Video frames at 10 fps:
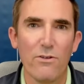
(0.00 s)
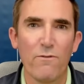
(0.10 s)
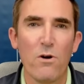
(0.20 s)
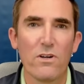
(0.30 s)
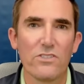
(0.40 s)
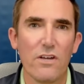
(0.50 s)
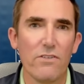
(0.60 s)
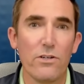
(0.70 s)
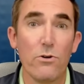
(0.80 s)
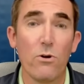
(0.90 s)
the focus
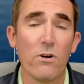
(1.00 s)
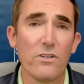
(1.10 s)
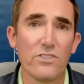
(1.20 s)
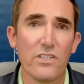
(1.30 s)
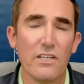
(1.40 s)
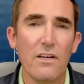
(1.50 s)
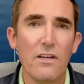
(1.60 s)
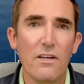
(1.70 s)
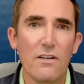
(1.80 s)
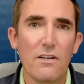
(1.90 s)
of it. Nor is it
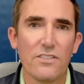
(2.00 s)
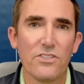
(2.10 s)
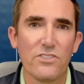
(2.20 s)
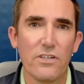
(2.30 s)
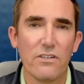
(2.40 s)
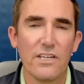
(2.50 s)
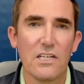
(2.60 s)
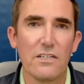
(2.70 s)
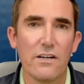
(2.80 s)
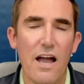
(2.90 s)
necessarily
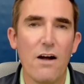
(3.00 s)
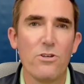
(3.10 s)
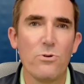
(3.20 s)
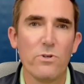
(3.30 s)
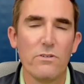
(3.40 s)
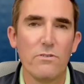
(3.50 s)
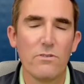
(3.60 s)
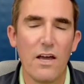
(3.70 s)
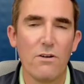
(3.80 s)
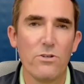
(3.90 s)
clear how you would
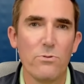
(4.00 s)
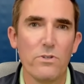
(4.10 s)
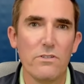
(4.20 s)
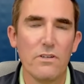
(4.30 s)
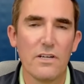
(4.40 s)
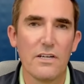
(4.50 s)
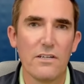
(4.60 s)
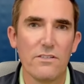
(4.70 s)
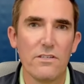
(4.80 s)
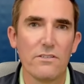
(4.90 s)
how you would
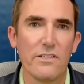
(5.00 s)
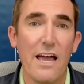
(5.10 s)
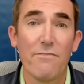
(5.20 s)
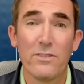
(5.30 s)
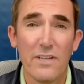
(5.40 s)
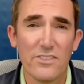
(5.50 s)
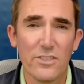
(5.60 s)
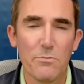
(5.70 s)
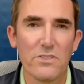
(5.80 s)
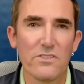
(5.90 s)
uh, yield an
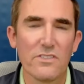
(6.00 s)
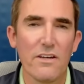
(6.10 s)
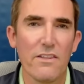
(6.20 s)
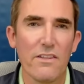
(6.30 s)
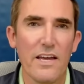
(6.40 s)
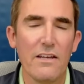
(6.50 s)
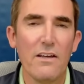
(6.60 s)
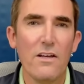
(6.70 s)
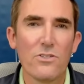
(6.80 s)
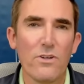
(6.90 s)
advertising business out of that.
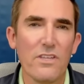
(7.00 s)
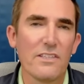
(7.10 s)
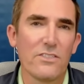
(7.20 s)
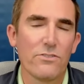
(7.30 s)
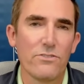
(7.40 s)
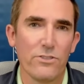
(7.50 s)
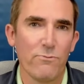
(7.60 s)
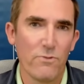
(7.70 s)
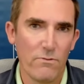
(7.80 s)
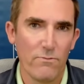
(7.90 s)
So I think that's just
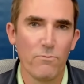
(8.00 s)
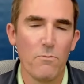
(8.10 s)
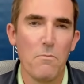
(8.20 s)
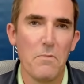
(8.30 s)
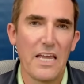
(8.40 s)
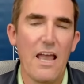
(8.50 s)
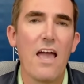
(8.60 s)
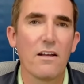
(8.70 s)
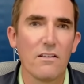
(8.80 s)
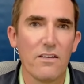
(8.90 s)

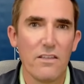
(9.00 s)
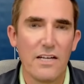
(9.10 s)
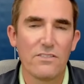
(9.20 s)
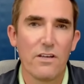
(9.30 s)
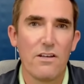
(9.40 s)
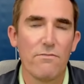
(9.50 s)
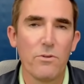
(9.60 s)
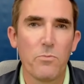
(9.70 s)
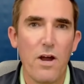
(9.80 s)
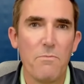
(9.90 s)
mechanically that's kind
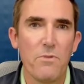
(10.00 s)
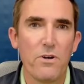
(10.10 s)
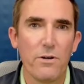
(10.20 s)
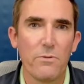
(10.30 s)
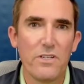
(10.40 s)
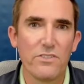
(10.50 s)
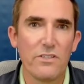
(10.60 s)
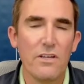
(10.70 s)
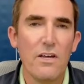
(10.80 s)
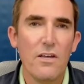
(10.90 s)
of the primary
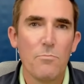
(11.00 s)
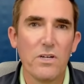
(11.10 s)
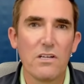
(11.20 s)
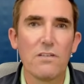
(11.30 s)
reason. But